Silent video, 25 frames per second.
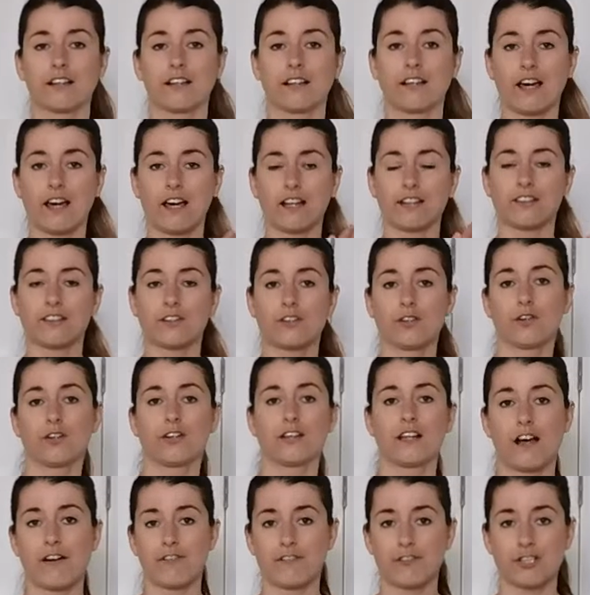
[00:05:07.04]
Get your
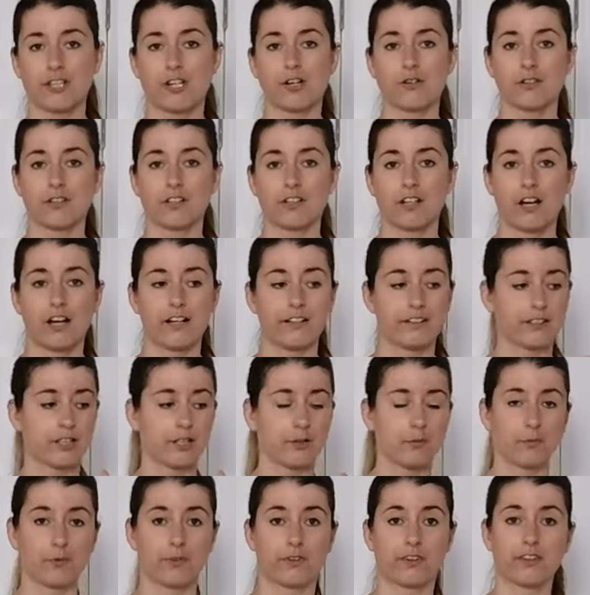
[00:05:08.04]
left shoulder lined
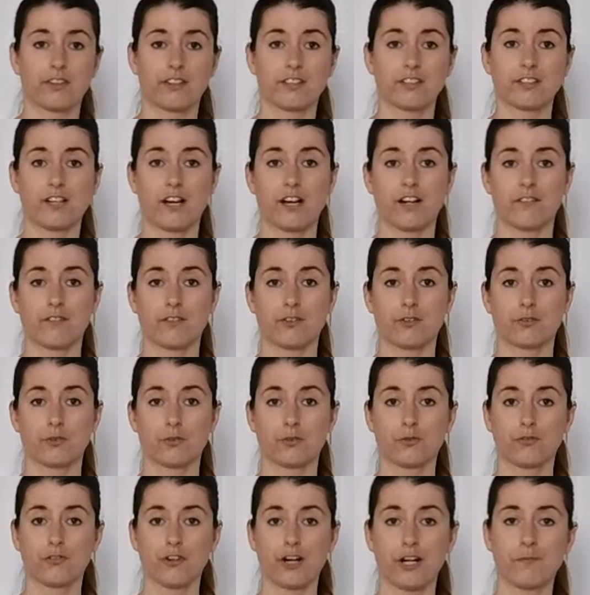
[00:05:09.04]
up with the side of the
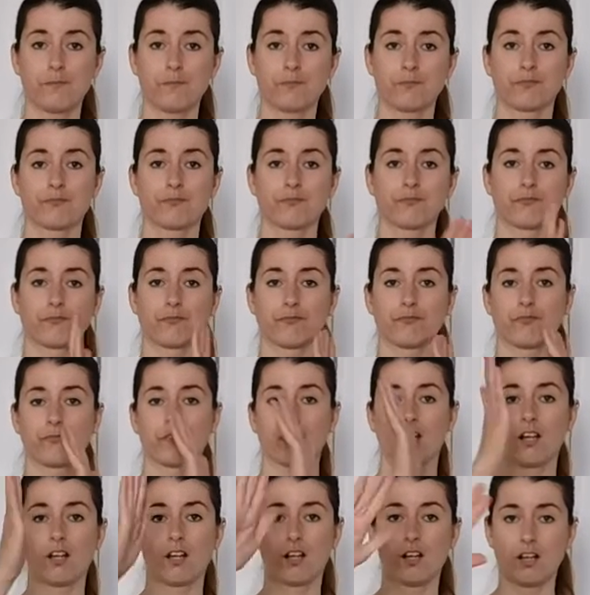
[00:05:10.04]
door frame.
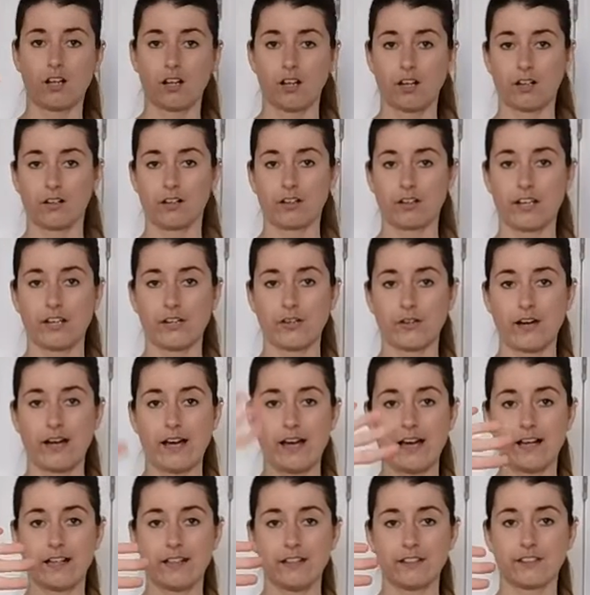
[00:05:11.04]
Get your
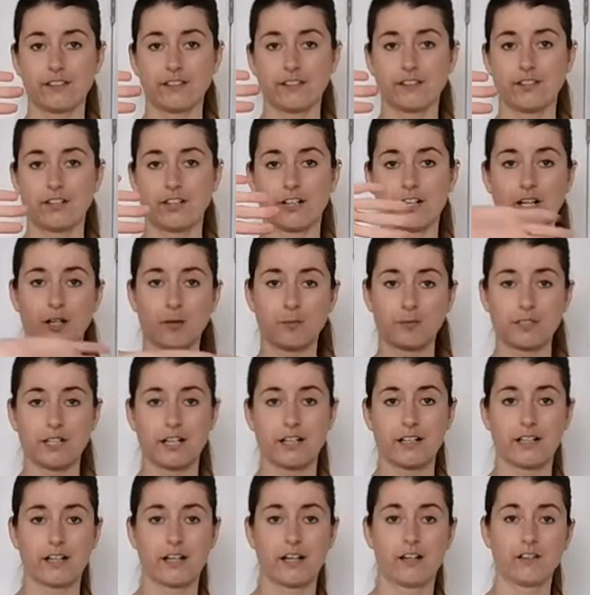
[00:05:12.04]
hand, turn it
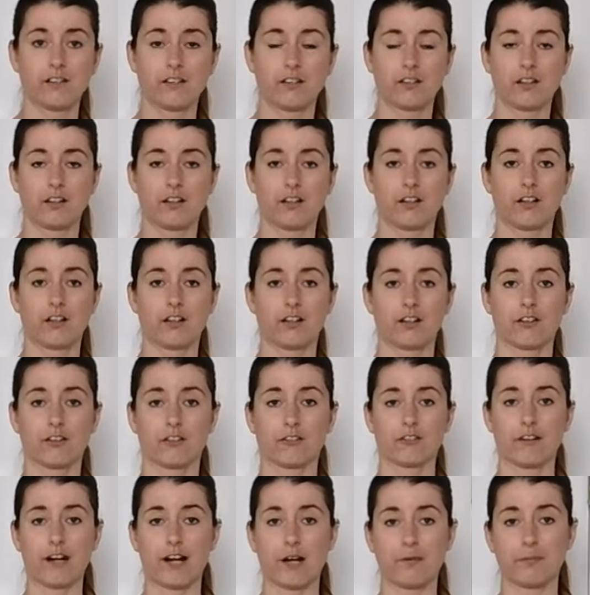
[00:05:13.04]
upside down,
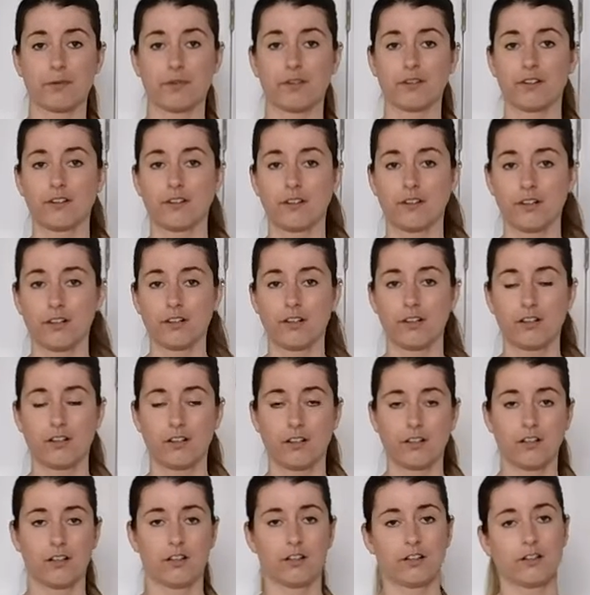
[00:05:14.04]
grab.
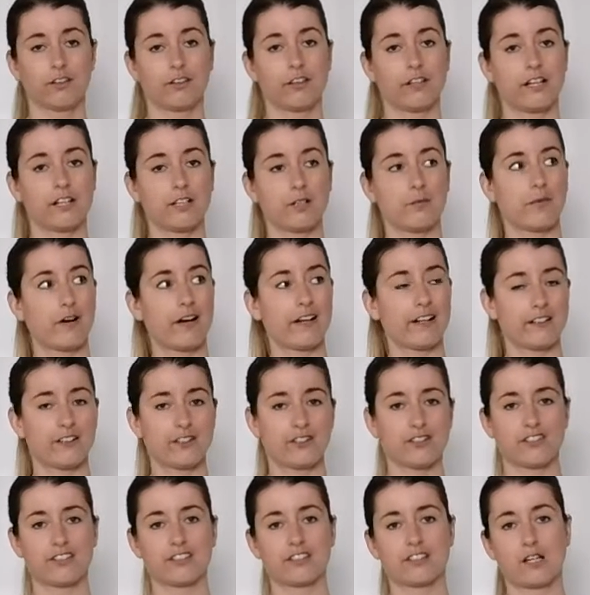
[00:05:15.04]
Then you might need
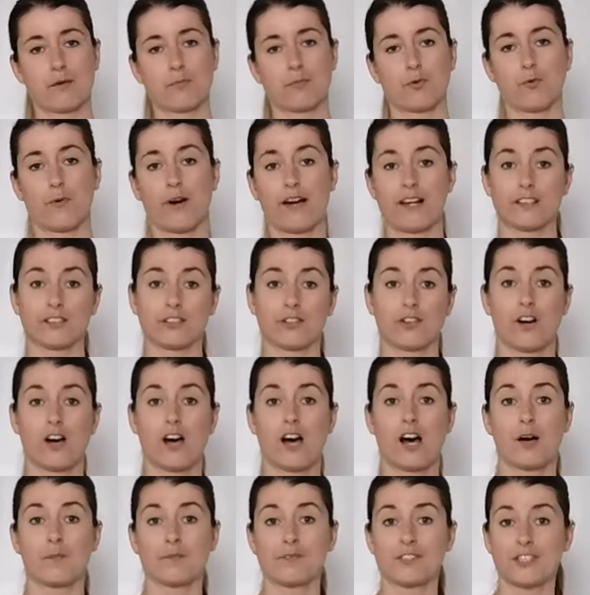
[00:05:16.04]
to just step away so your
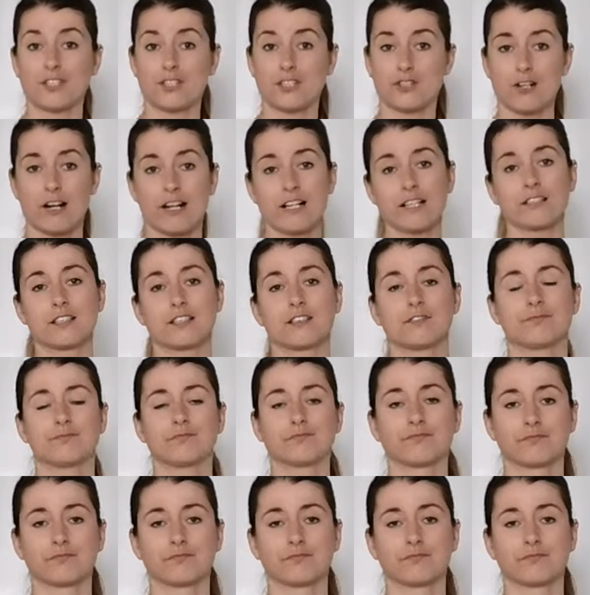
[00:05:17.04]
arm is straight.